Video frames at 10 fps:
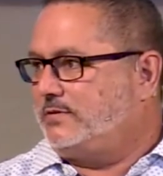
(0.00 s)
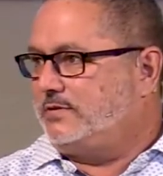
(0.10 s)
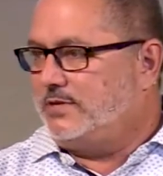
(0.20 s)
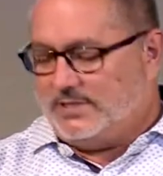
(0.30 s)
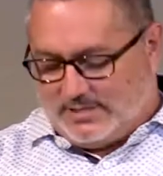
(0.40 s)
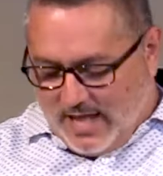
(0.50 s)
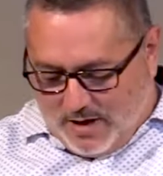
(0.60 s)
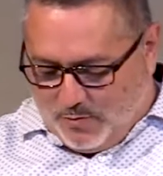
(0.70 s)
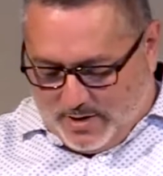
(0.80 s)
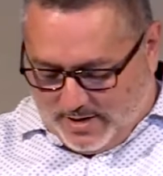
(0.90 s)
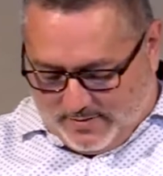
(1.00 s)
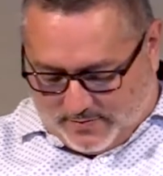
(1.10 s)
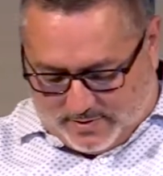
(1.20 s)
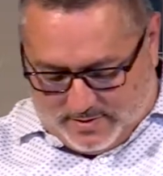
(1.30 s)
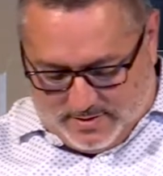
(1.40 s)
It's not
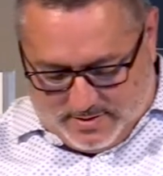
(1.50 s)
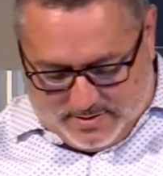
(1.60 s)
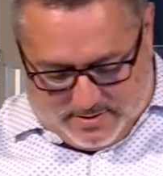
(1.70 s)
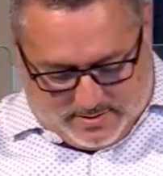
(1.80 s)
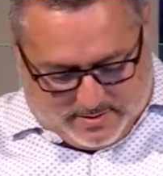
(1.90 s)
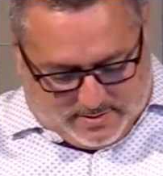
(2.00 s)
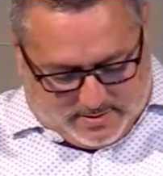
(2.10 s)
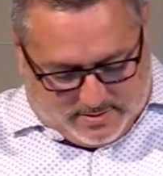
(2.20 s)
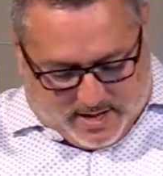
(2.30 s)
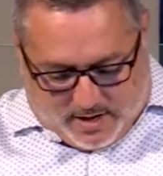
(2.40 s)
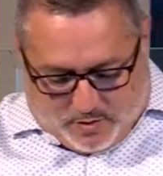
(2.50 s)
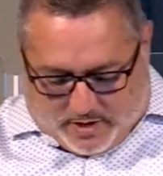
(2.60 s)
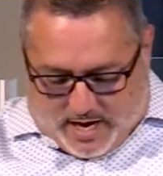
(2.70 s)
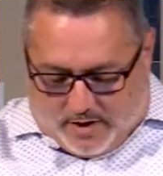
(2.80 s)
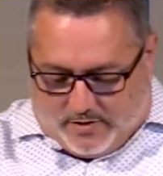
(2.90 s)
whatever. I don't
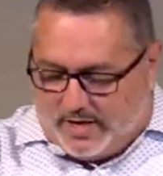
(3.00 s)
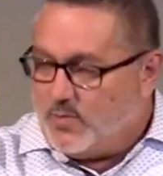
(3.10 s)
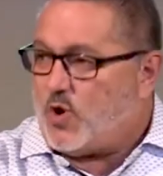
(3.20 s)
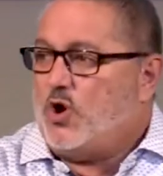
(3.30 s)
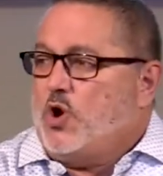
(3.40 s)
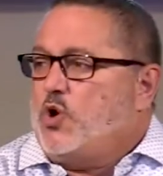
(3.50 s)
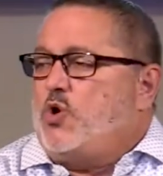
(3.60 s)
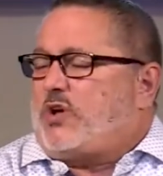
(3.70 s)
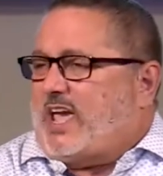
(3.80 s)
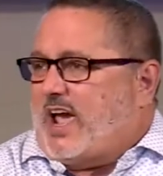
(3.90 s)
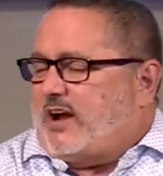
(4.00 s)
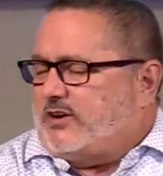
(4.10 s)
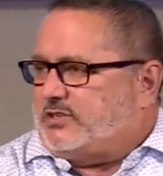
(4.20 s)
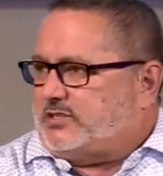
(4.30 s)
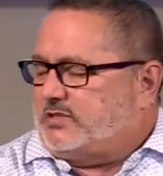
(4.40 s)
care anymore. Who
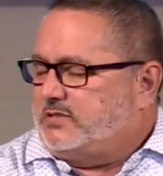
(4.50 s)
cares?